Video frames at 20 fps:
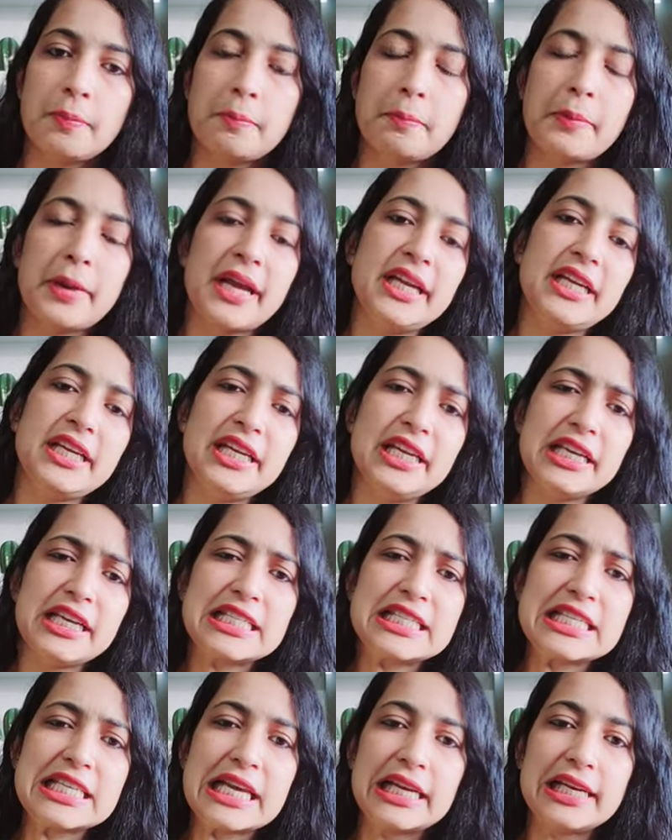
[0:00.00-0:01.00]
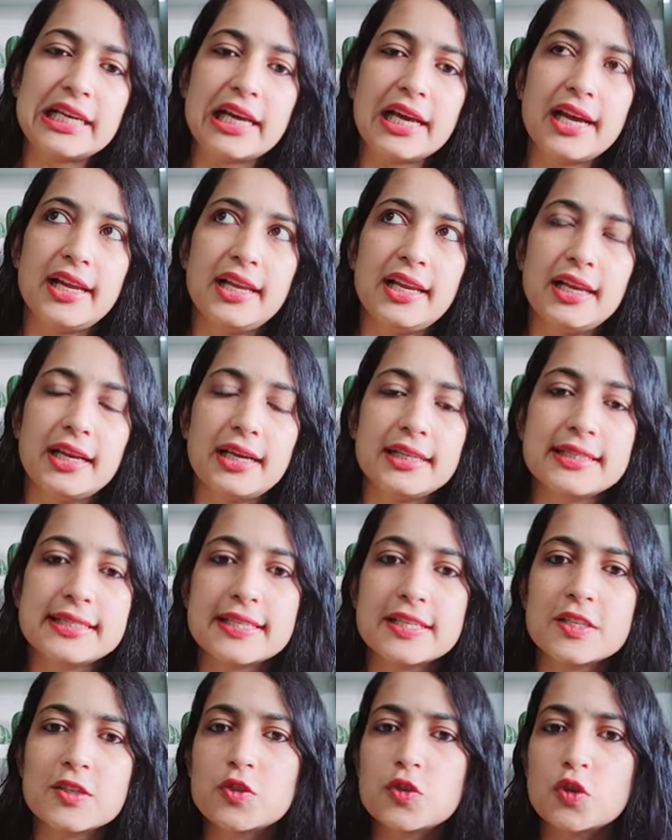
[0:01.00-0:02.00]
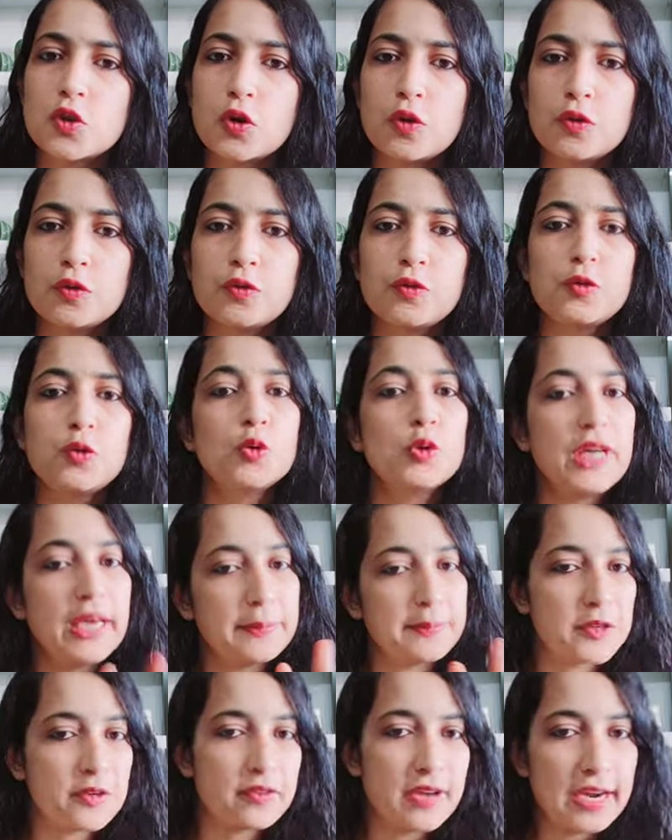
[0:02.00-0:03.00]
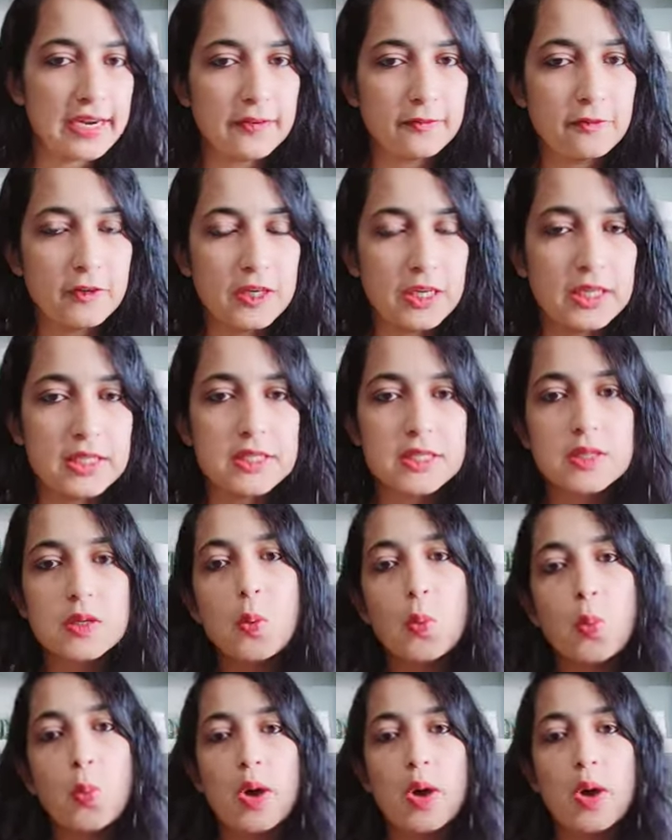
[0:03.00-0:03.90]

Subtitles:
My day at Sundial consists of two types of activities.